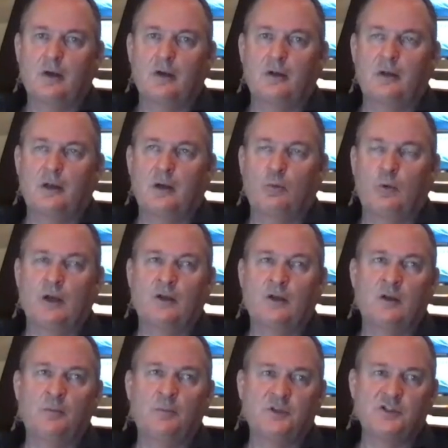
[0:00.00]
A
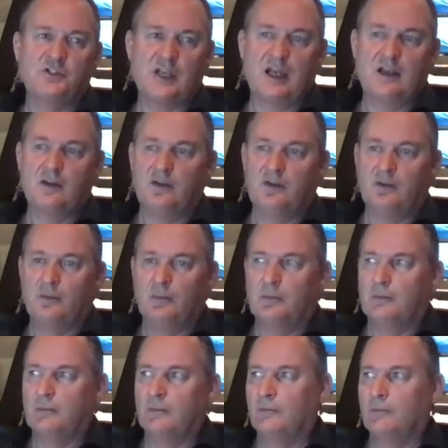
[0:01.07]
100%
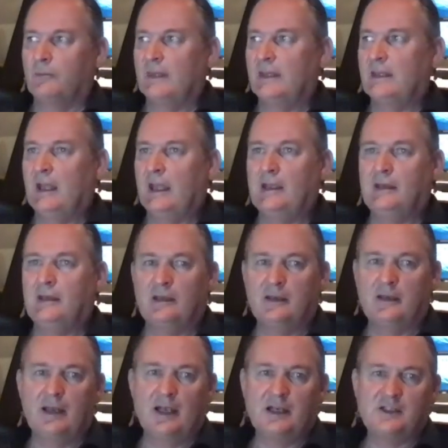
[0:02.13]
gain in the
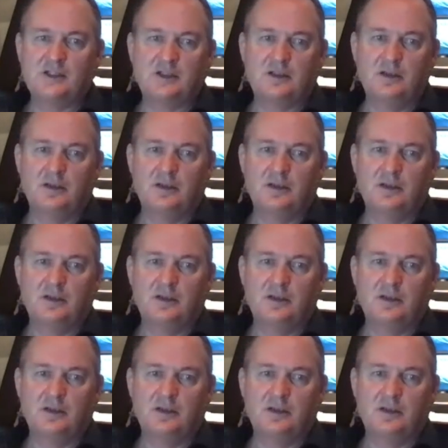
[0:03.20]
next